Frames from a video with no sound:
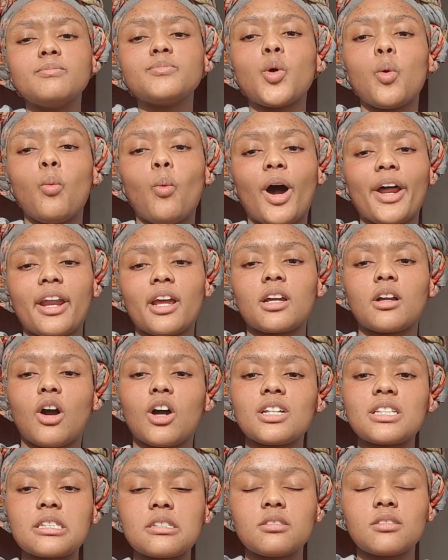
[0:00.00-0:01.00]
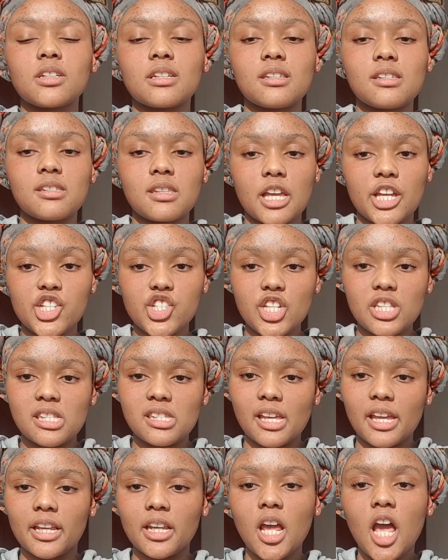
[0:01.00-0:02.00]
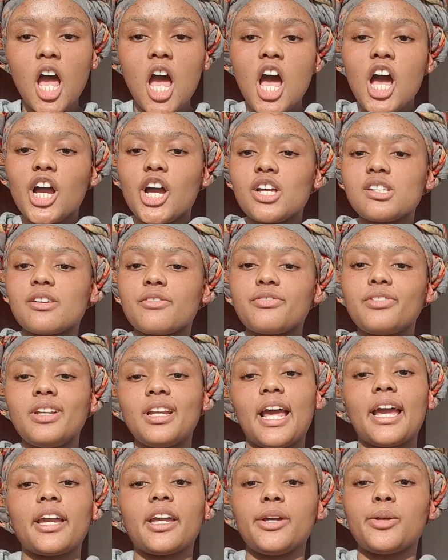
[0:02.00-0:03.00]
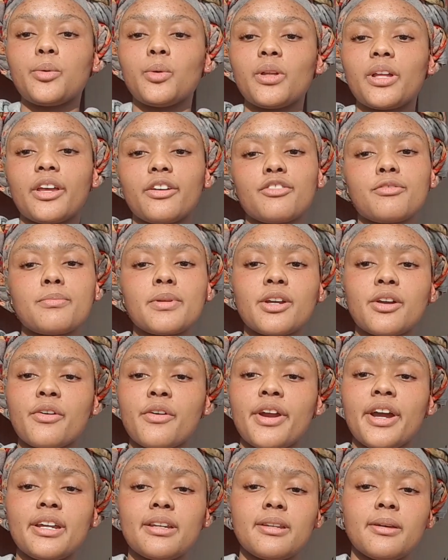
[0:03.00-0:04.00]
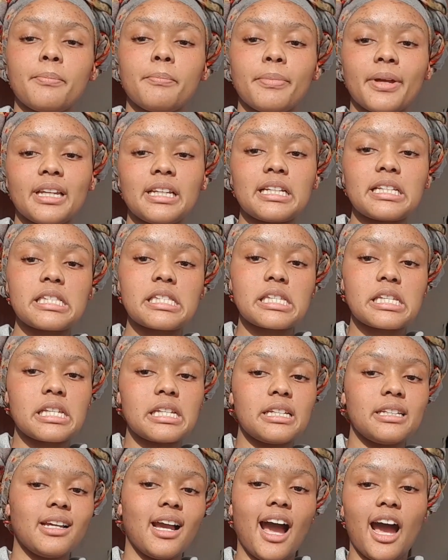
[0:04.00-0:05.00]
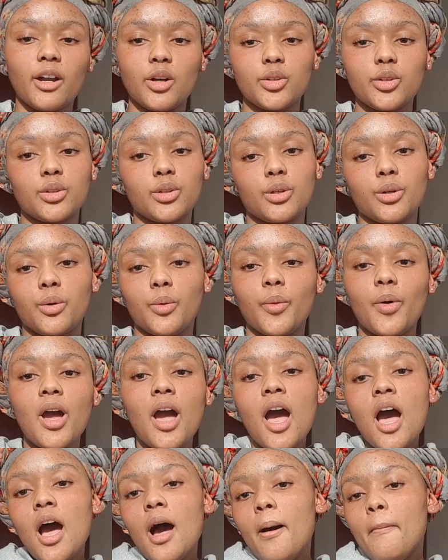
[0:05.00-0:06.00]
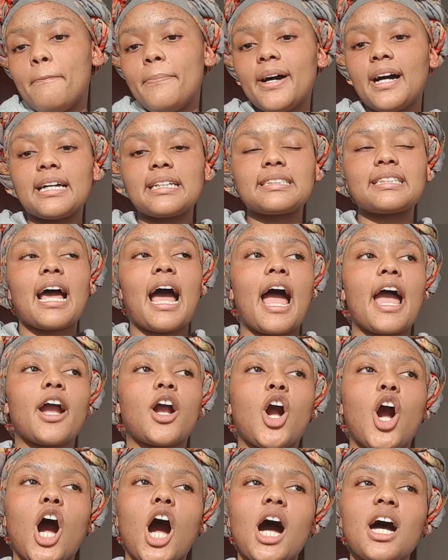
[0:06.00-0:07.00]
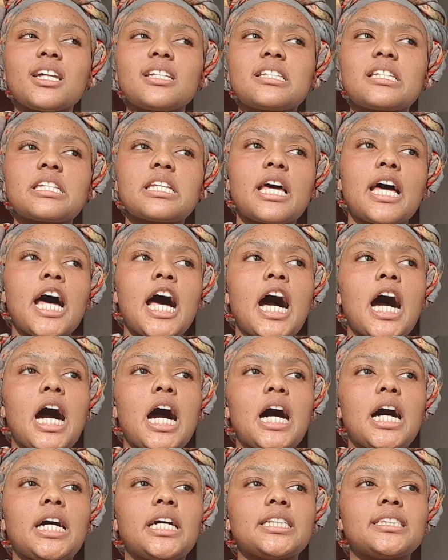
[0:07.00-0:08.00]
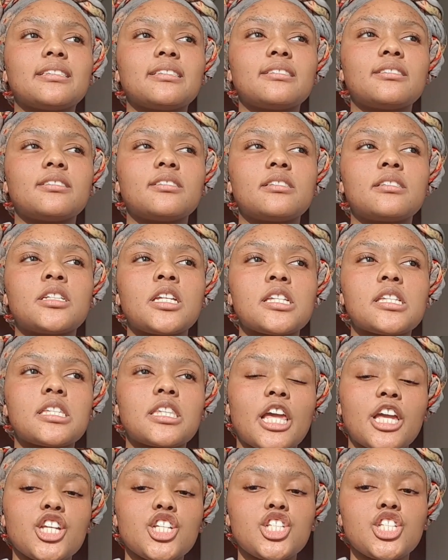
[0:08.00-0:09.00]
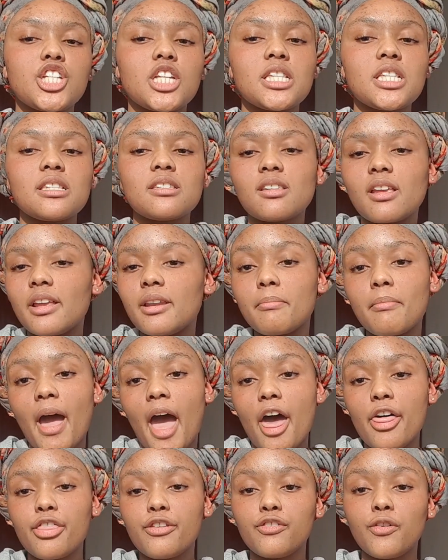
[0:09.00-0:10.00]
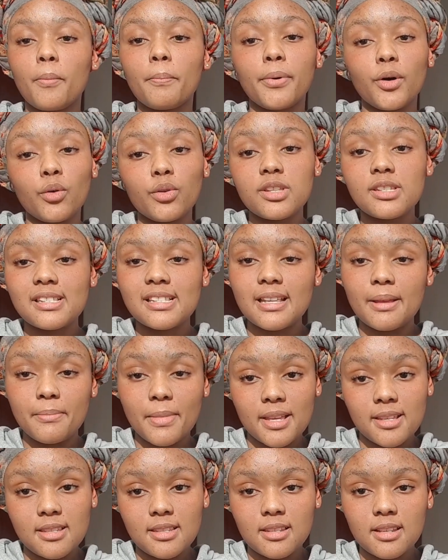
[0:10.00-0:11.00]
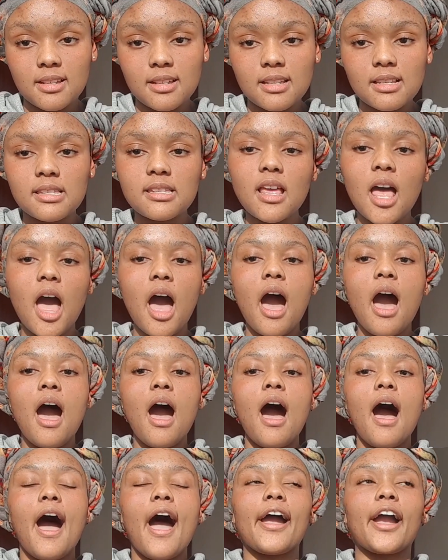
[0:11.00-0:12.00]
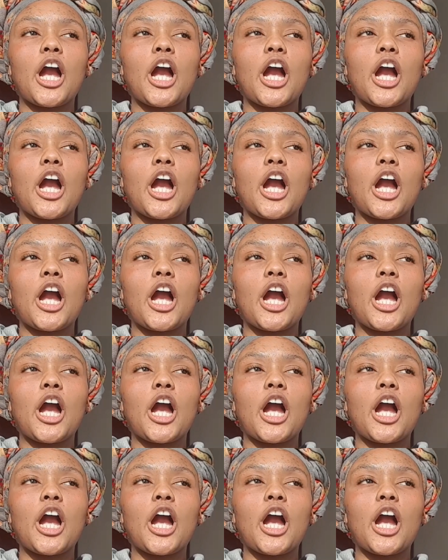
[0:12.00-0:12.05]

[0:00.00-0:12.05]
what I got distinctions in, because I feel like it will give me credibility. I don't know, but I got distinctions in math for both semesters. I